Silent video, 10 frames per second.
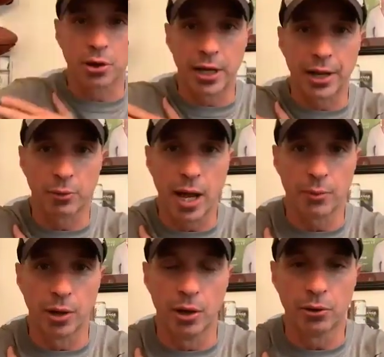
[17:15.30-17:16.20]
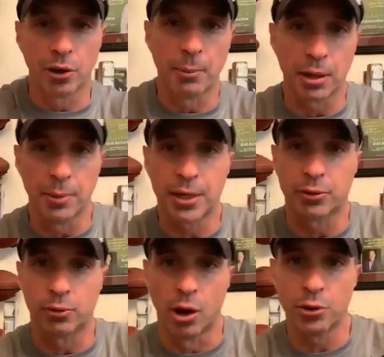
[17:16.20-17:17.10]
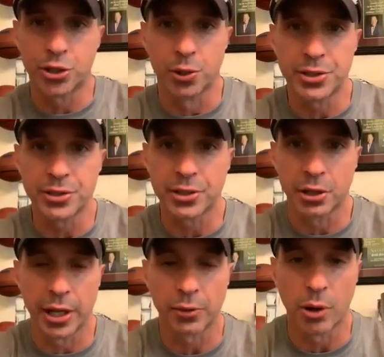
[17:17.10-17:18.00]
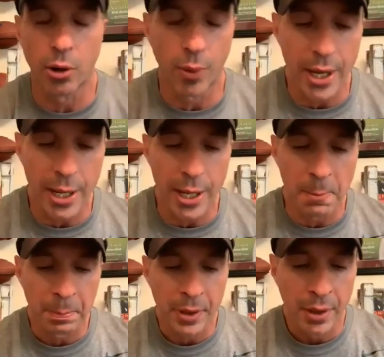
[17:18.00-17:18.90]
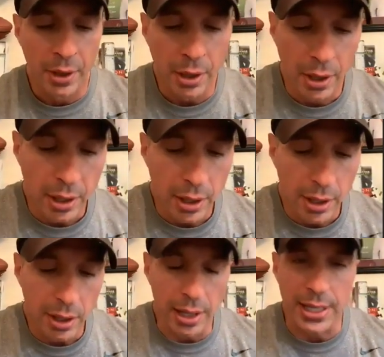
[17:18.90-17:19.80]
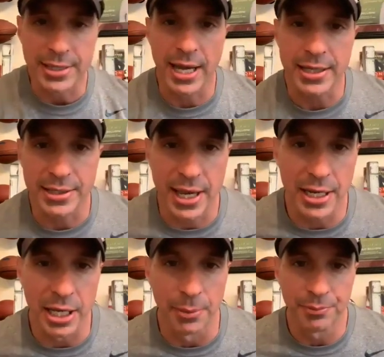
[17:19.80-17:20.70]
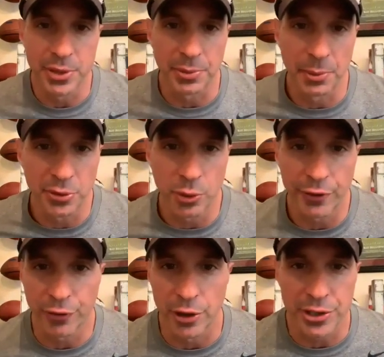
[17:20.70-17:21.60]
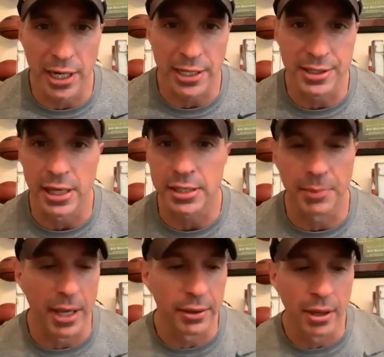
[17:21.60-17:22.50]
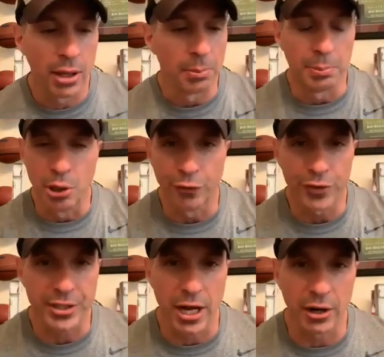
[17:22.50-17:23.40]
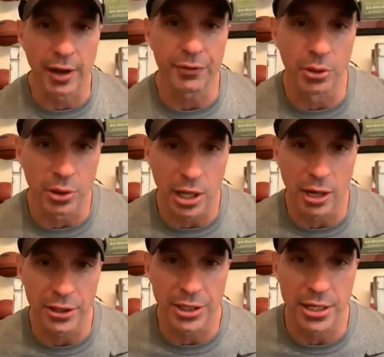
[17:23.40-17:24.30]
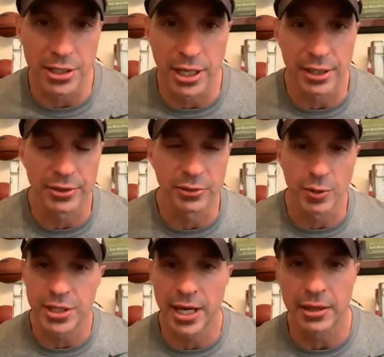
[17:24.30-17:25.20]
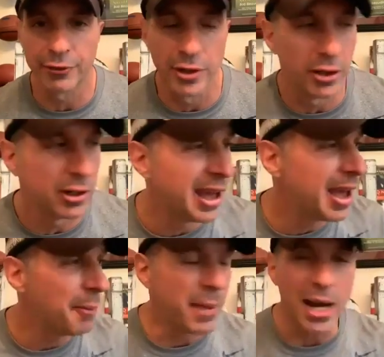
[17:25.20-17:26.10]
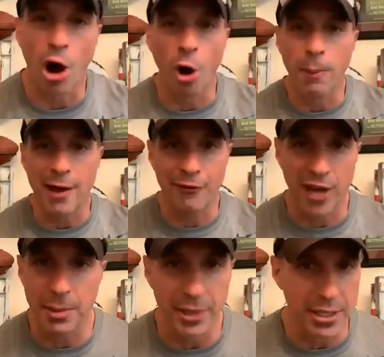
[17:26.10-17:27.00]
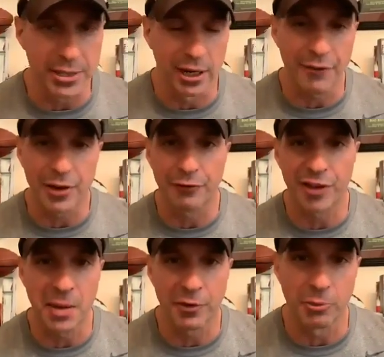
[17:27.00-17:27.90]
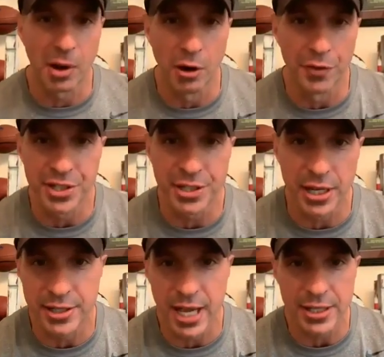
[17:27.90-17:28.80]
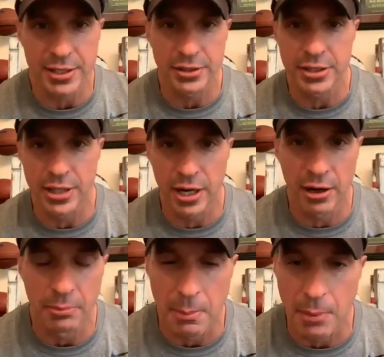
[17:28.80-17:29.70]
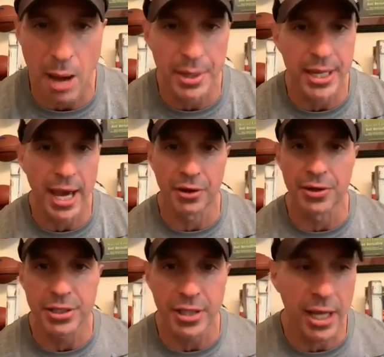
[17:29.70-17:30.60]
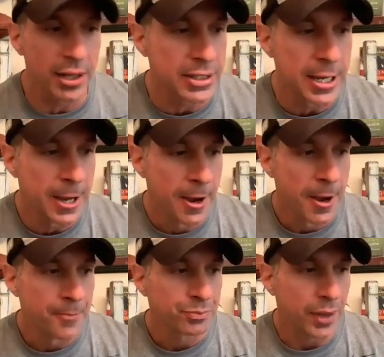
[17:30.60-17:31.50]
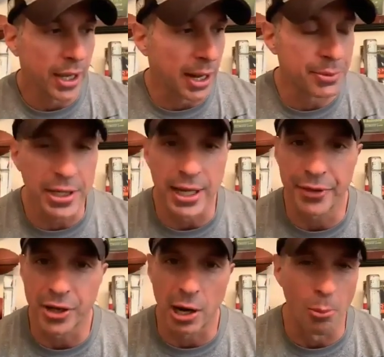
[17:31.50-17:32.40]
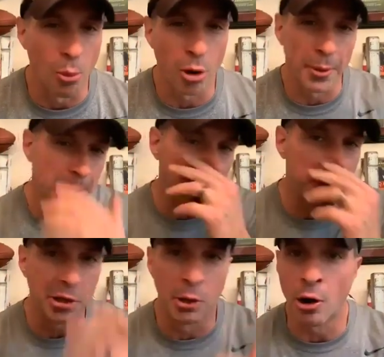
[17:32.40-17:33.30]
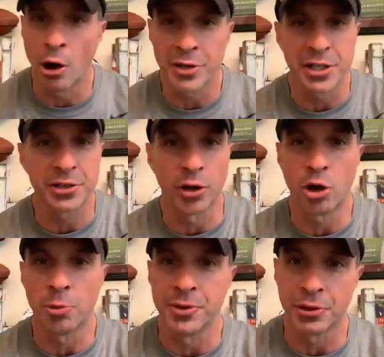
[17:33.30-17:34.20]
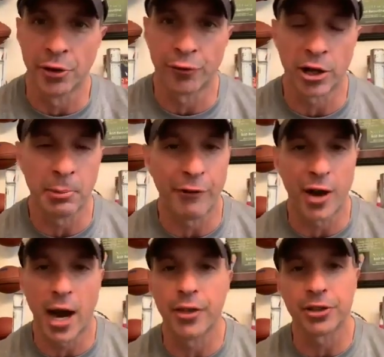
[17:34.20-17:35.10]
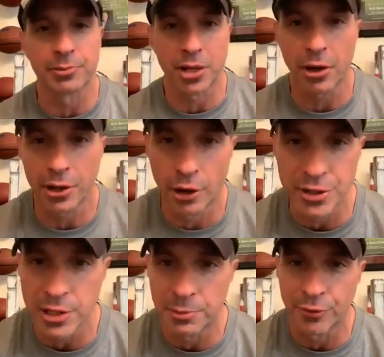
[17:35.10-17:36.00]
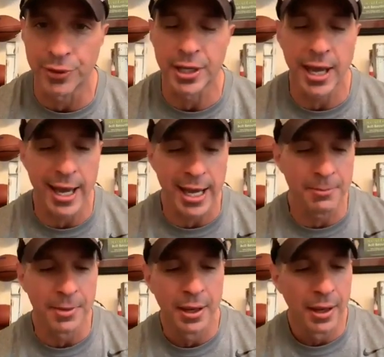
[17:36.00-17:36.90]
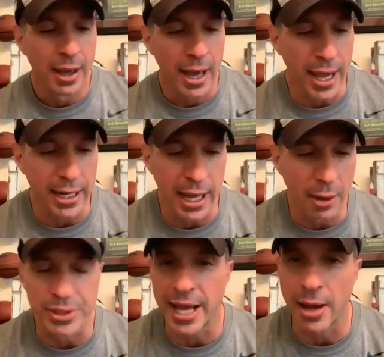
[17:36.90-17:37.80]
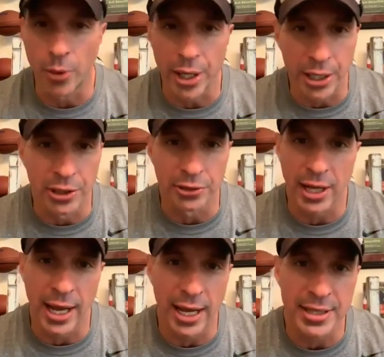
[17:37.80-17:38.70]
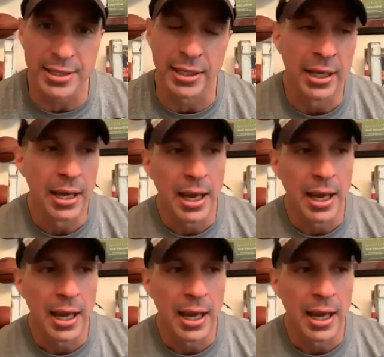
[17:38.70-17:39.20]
and go down the right road, or am I going to make the wrong choices and go down the wrong way? Against Texas A and M, September twenty-first, ninety-six, man. Beautiful Saturday afternoon in College Station, Texas. We take the field. Man, all my family is there. I've got family from all over the state of Texas that's there. My mom and dad are in the stands. And I'm getting out there. I'm warming up. You know, R C Slocum is a good friend of my father's. I'm talking to R C before the game, hanging out with Dat Wynn and those guys. And,